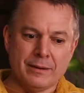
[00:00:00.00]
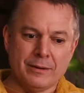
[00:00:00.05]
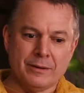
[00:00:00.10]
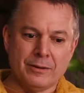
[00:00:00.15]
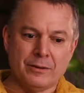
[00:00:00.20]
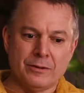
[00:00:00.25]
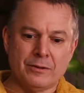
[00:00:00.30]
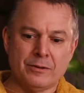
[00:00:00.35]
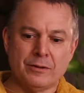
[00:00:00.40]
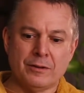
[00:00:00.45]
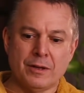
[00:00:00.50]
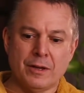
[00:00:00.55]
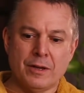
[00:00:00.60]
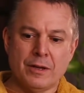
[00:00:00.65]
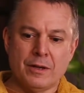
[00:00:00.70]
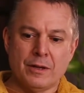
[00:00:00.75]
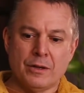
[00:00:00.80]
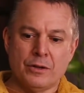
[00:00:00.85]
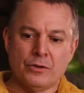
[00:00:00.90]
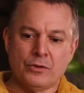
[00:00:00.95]
is
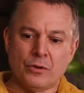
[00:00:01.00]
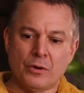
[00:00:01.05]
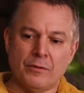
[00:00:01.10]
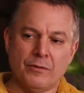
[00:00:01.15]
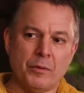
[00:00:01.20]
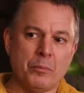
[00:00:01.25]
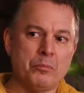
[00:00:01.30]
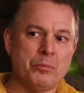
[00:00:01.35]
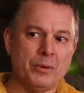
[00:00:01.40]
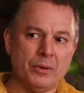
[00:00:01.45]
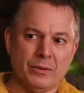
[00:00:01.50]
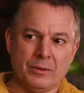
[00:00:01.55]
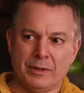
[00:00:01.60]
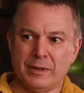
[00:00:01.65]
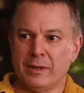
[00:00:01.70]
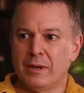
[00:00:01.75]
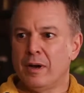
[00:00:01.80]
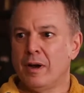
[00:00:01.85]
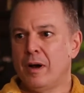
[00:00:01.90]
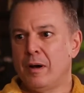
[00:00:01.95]
sort of a
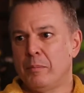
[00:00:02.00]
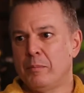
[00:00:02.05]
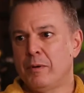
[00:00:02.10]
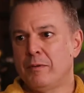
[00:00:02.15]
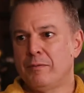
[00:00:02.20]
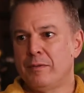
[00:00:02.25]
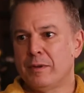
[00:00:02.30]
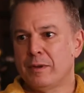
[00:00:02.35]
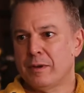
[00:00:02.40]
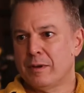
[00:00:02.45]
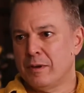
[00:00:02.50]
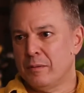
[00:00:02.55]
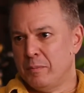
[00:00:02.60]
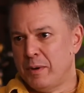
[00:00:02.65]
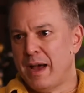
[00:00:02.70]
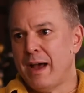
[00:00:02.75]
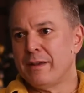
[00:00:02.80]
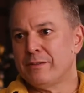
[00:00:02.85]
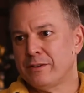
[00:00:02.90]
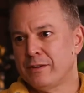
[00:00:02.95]
building up of the
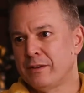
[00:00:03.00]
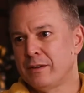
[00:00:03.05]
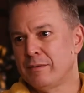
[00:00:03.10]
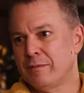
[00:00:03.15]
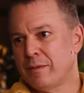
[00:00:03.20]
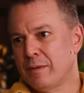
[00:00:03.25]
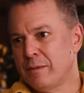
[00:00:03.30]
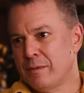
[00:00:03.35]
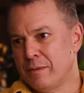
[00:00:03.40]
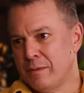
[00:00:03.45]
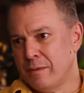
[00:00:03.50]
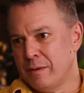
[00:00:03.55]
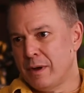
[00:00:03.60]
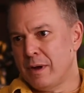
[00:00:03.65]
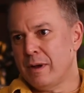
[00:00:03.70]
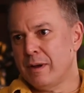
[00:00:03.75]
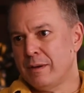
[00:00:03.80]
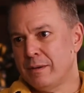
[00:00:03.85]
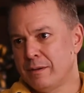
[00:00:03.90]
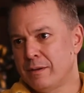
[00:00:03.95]
capacity of the third
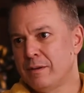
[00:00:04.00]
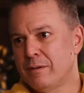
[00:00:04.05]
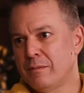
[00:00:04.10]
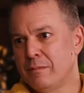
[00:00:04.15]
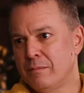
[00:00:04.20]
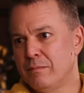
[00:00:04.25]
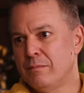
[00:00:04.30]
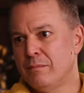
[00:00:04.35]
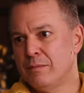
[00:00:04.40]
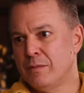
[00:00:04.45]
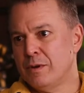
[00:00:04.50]
eye to,